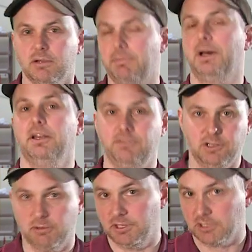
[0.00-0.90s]
But if you
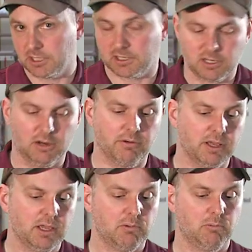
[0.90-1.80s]
go and you look at the code,
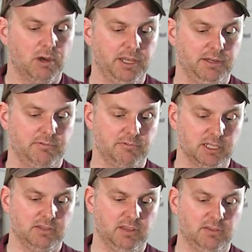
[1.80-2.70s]
what it
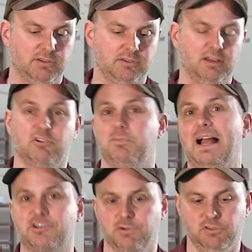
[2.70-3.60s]
really says is they're
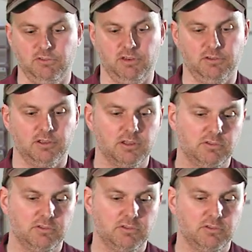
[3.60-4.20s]
splash resistant.